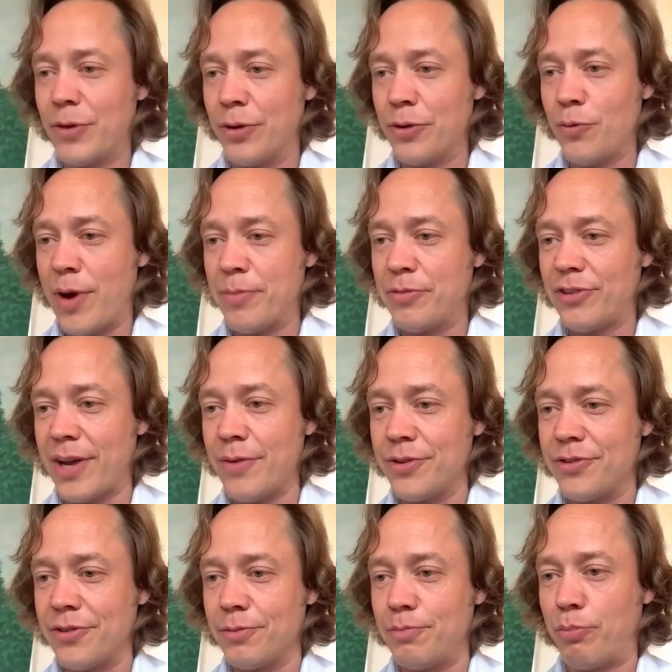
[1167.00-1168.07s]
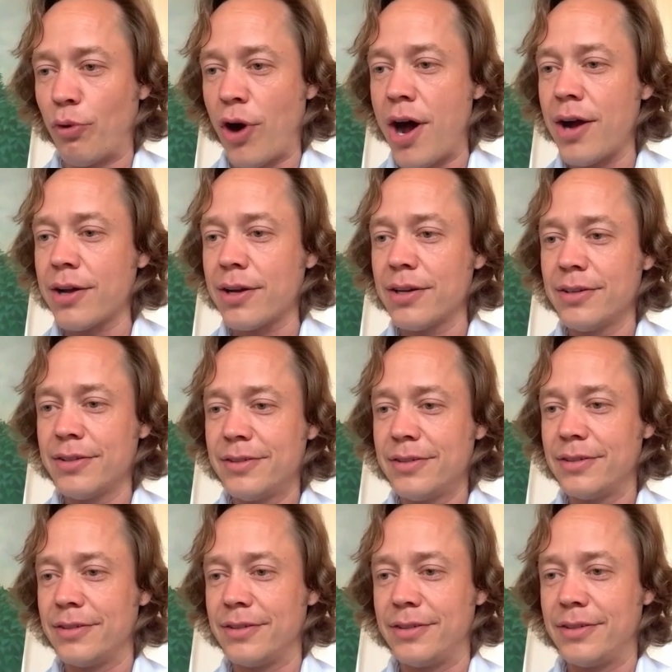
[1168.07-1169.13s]
to the website, which is
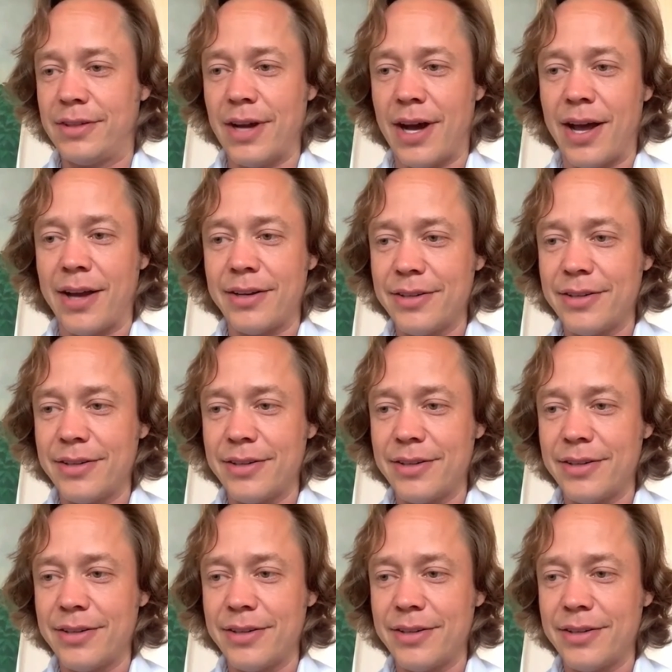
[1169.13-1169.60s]
brock.vote,